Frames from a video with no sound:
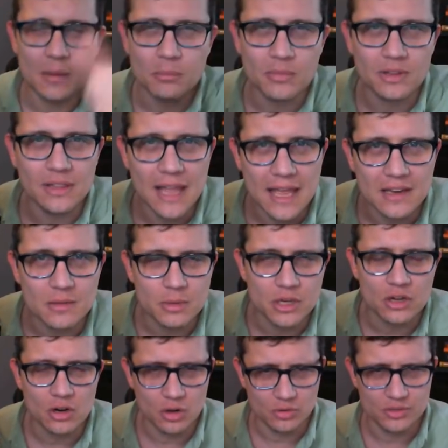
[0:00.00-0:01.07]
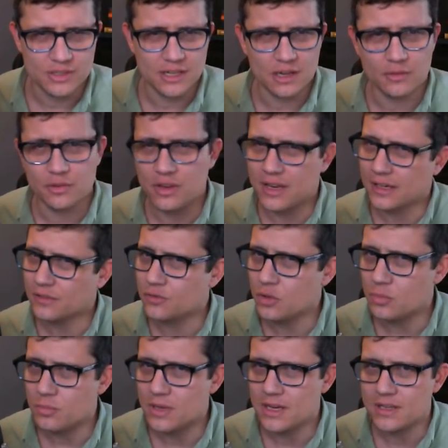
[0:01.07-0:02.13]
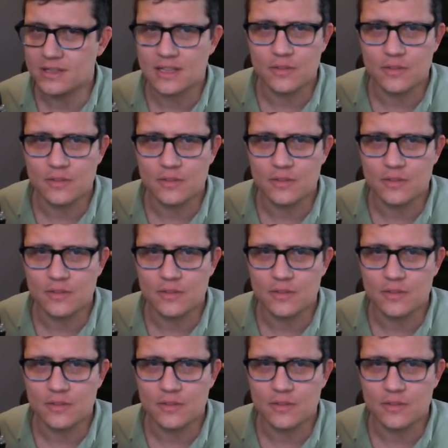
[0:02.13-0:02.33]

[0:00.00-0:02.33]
I'm glad to be your host here for the next few minutes,